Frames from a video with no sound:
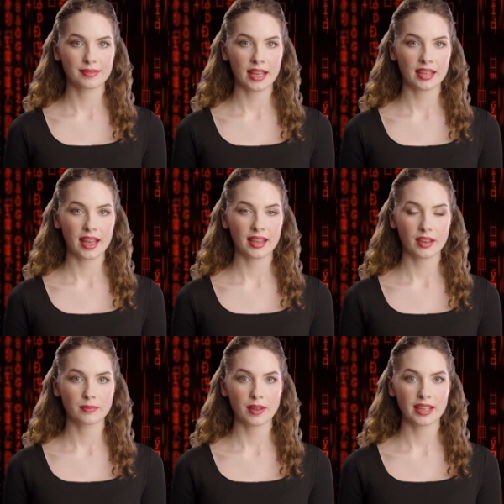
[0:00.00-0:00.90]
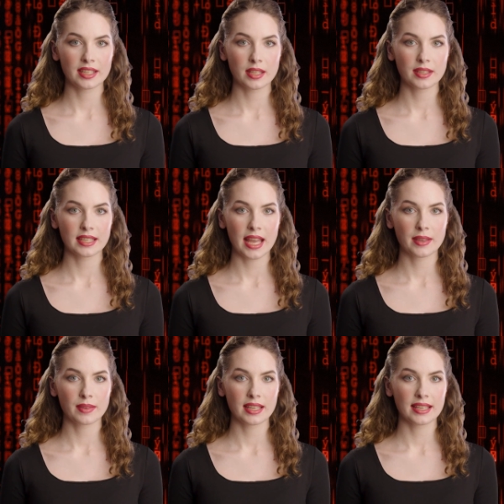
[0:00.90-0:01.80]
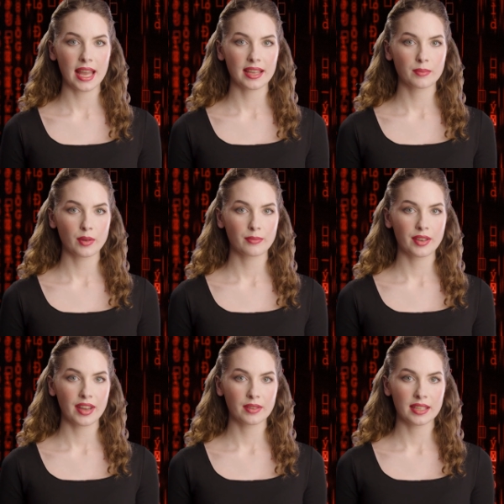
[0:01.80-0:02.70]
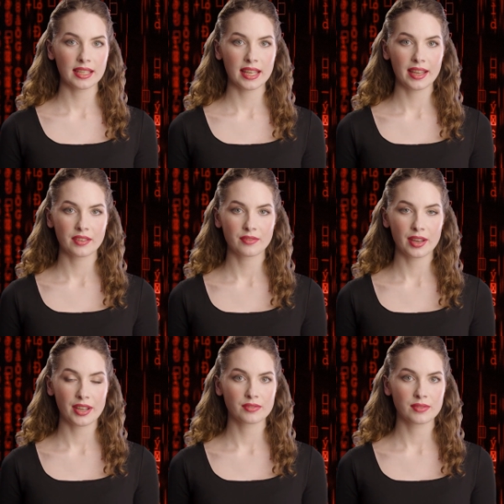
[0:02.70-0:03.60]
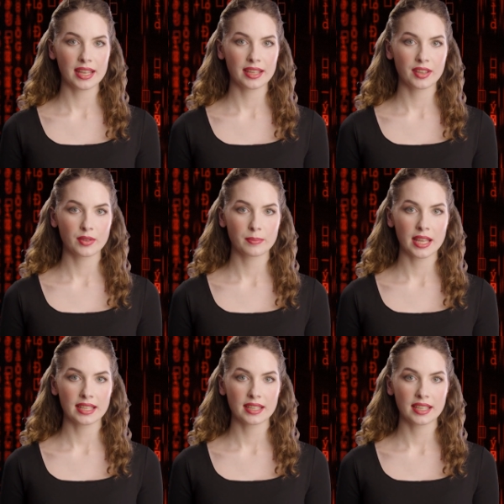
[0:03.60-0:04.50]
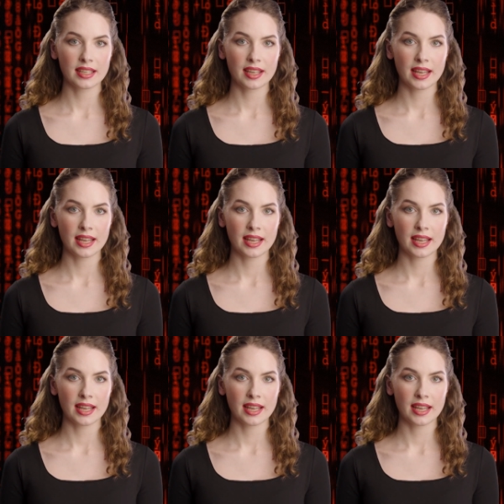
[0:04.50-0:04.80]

A data breach or cyber attack could result in significant financial penalties